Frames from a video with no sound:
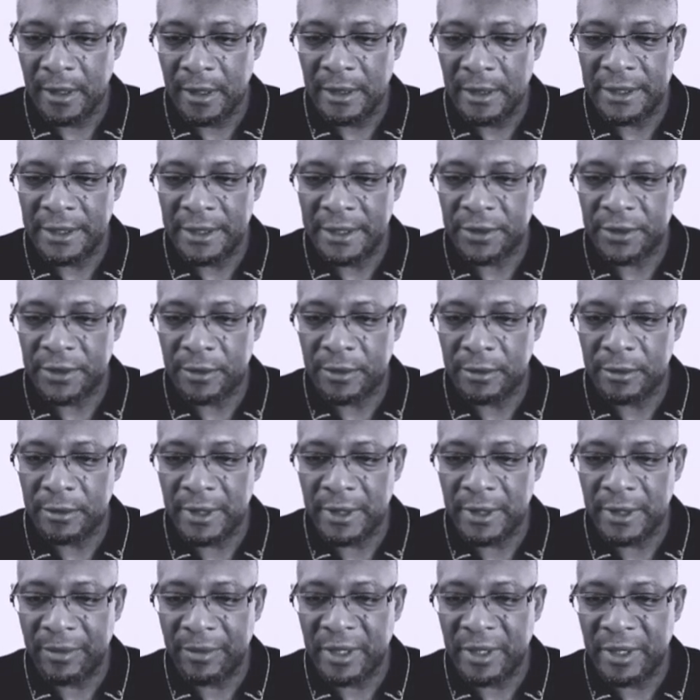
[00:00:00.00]
Let's
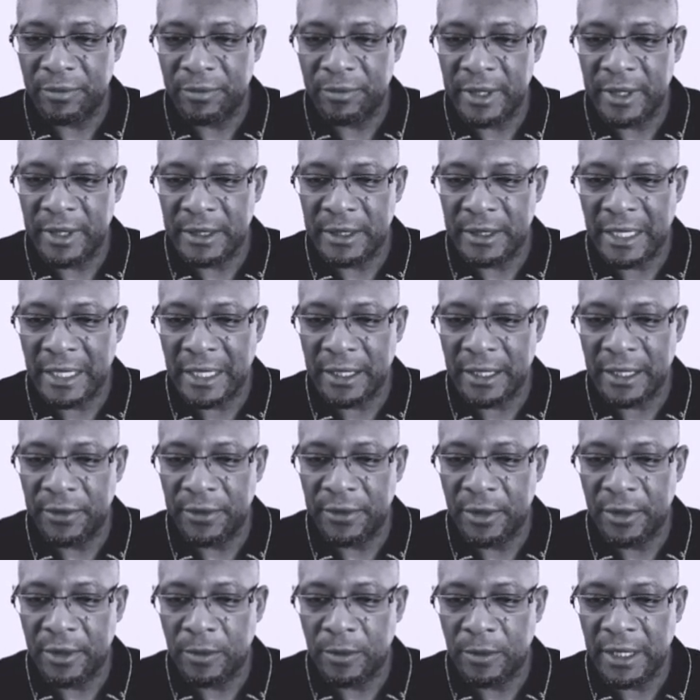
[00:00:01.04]
grab and be attacking the
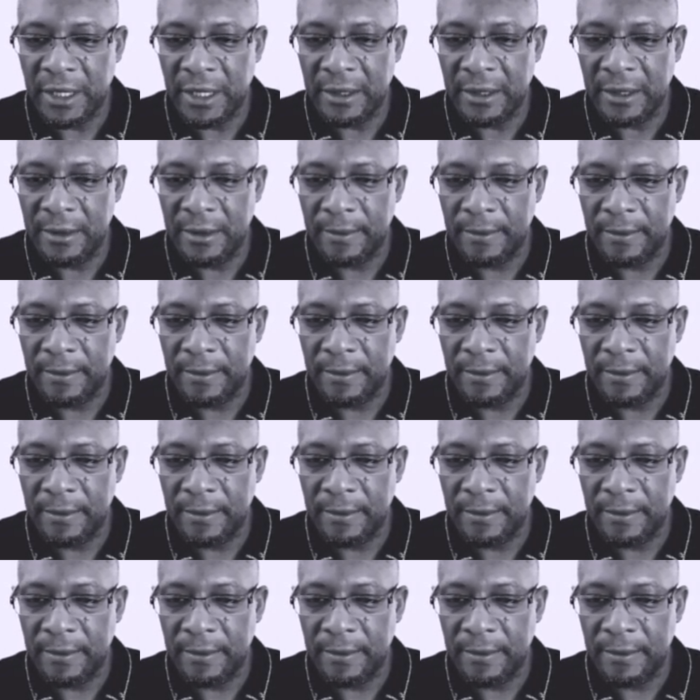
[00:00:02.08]
queen.